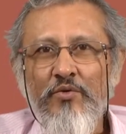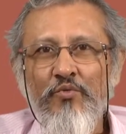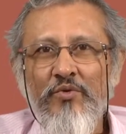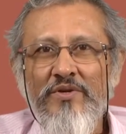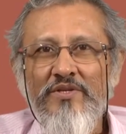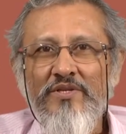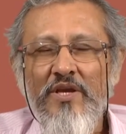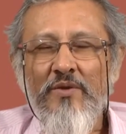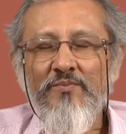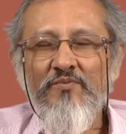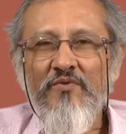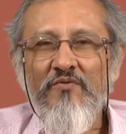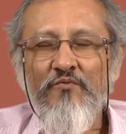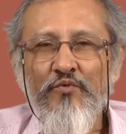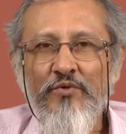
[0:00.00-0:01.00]
are one
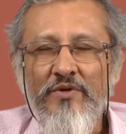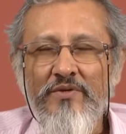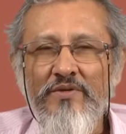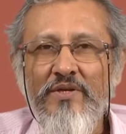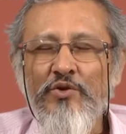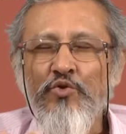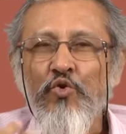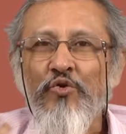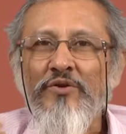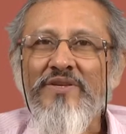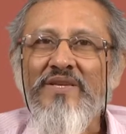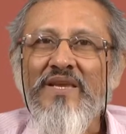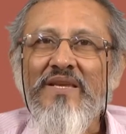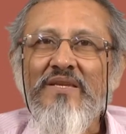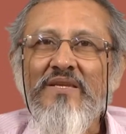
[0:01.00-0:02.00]
type of word and
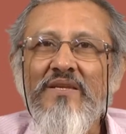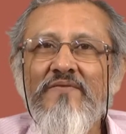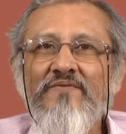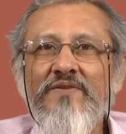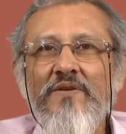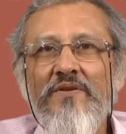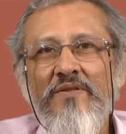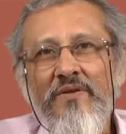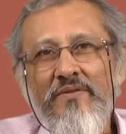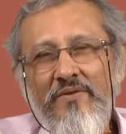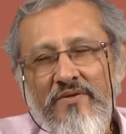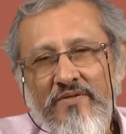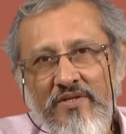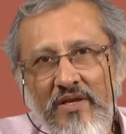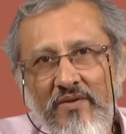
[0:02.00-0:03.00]
contentives are
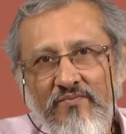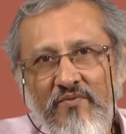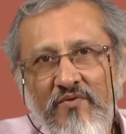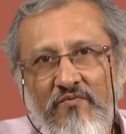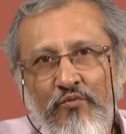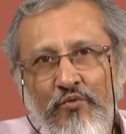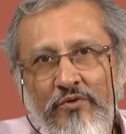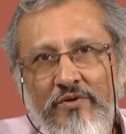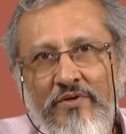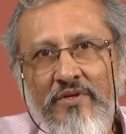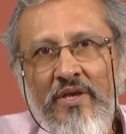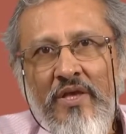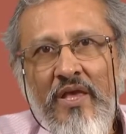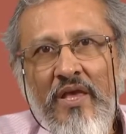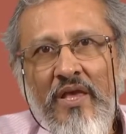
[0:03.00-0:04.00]
another type of word,